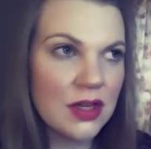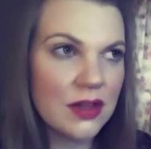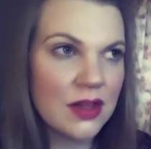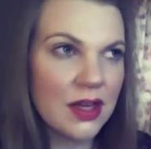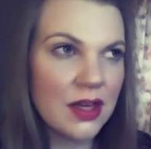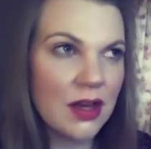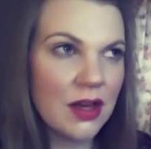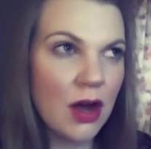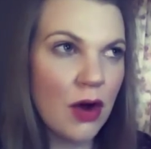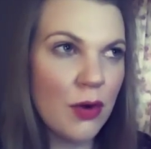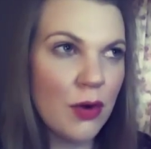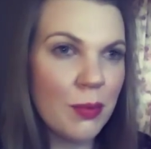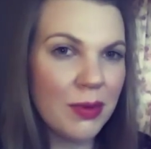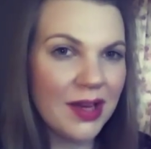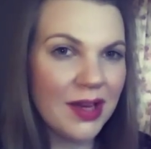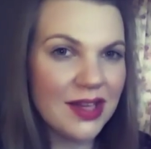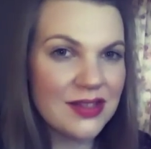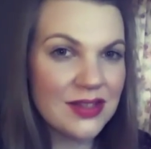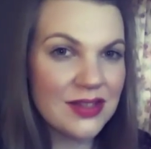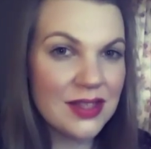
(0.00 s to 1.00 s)
they are a
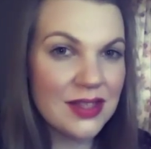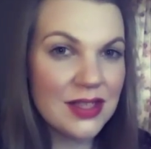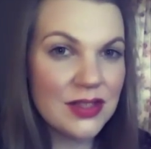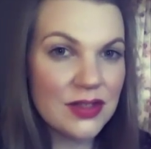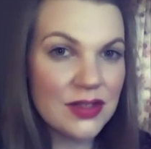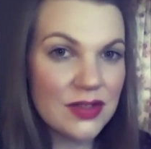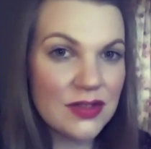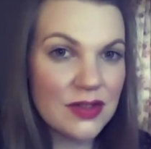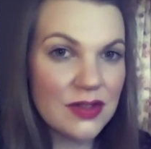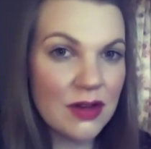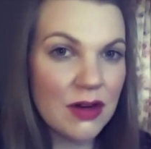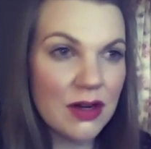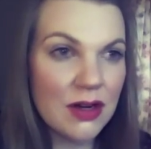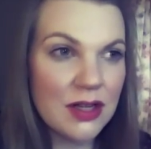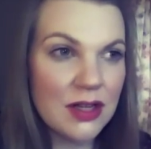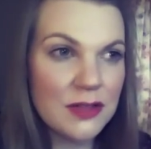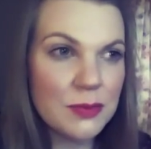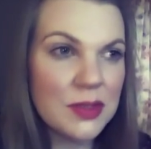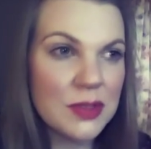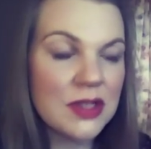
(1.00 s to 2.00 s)
blessing in
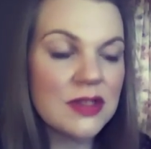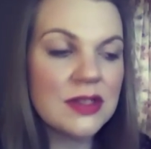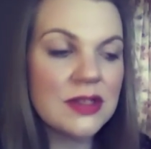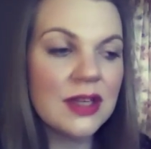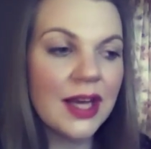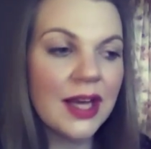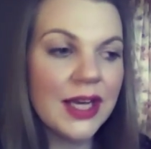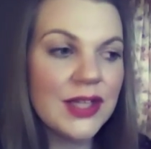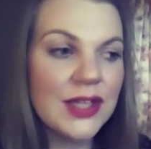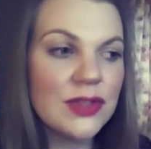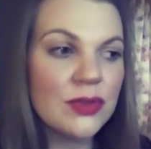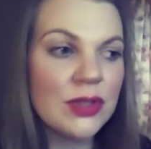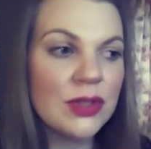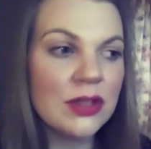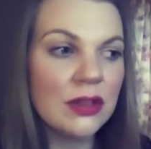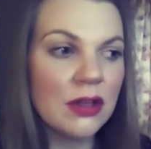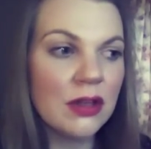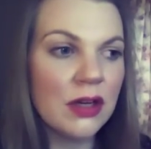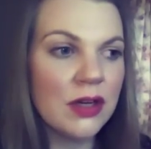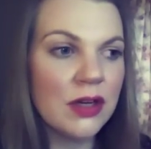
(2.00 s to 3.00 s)
disguise because later
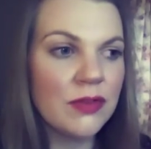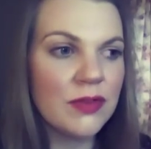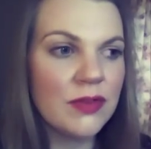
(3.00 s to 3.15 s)
in life